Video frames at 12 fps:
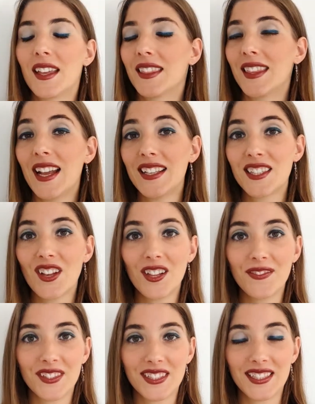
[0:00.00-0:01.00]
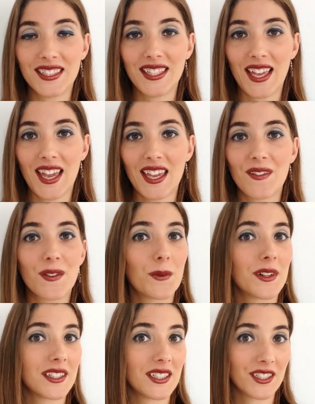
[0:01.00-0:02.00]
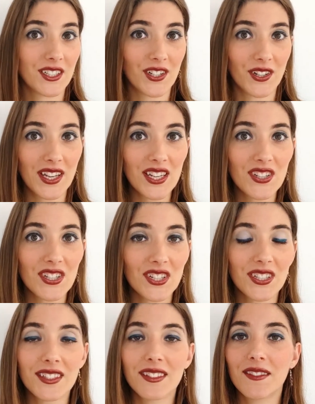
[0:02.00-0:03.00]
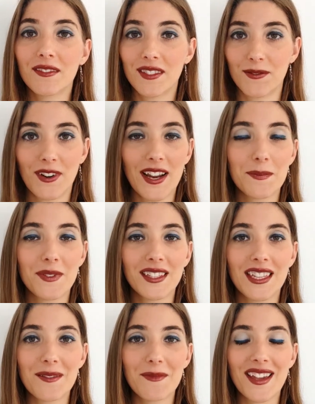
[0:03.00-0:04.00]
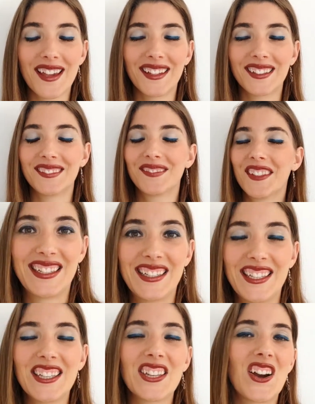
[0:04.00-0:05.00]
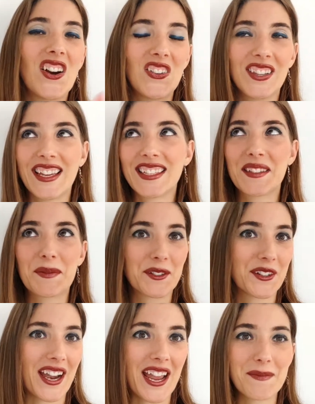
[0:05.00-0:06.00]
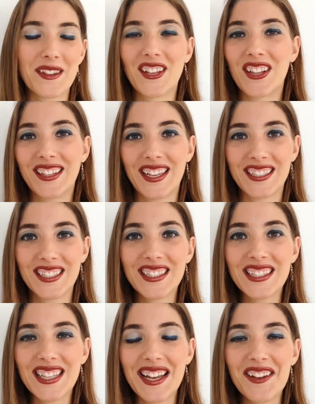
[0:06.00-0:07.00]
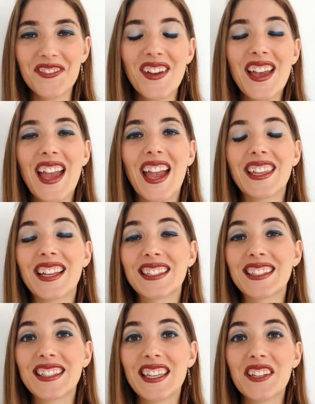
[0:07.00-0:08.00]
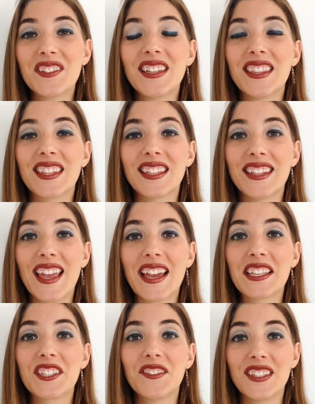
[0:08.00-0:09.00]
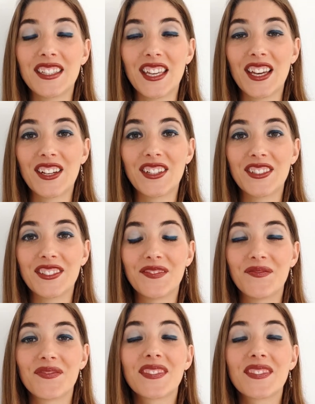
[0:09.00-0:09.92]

That's all for today. If you want to learn Croatian, write me an email. You know, like, subscribe, and all that good stuff. And I'll see you in the next video.